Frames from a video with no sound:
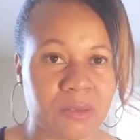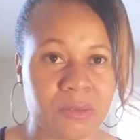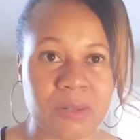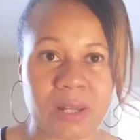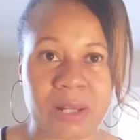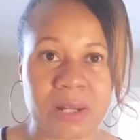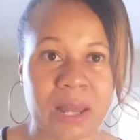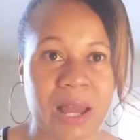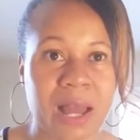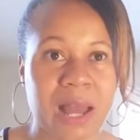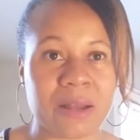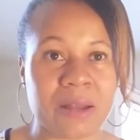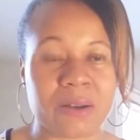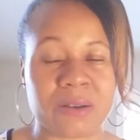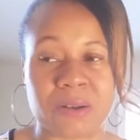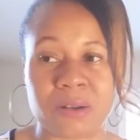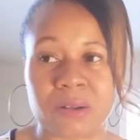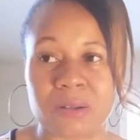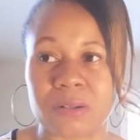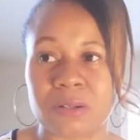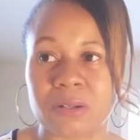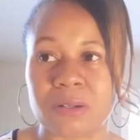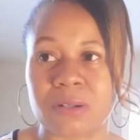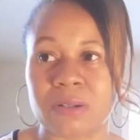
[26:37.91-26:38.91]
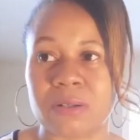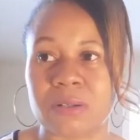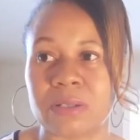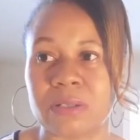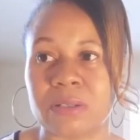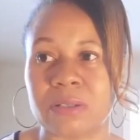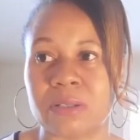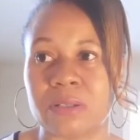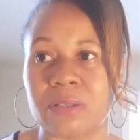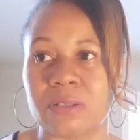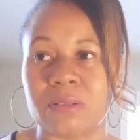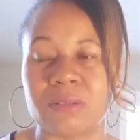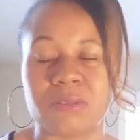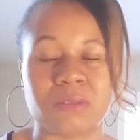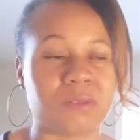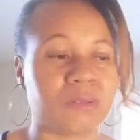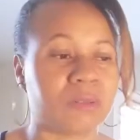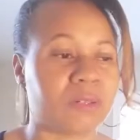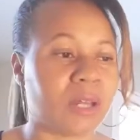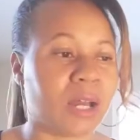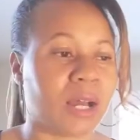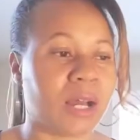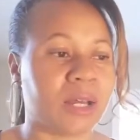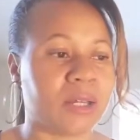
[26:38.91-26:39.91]
you're not a high earner and
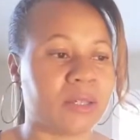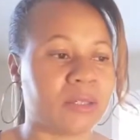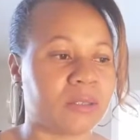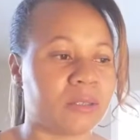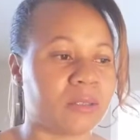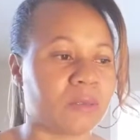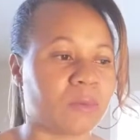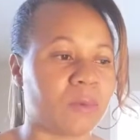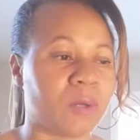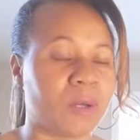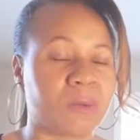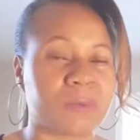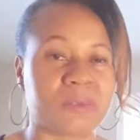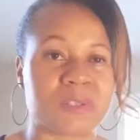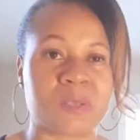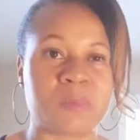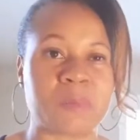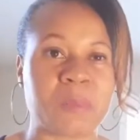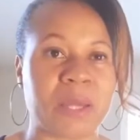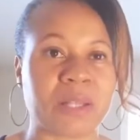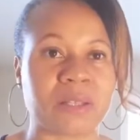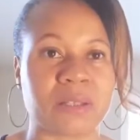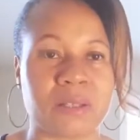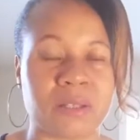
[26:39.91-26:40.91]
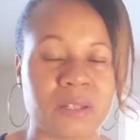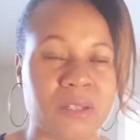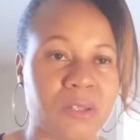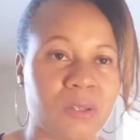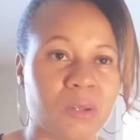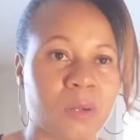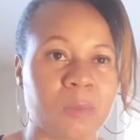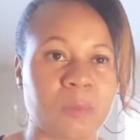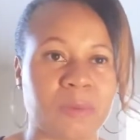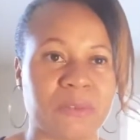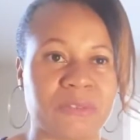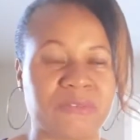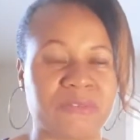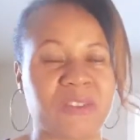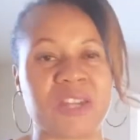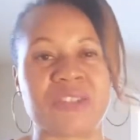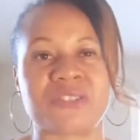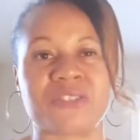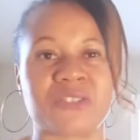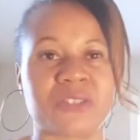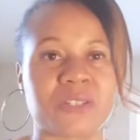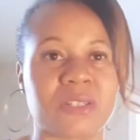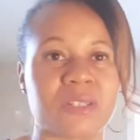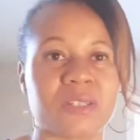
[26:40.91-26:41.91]
you're not well respected in your
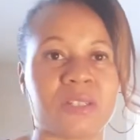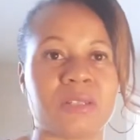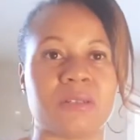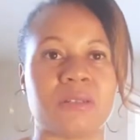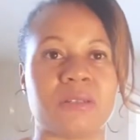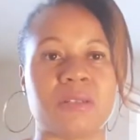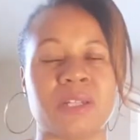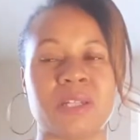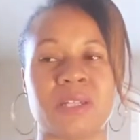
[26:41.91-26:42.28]
profession and,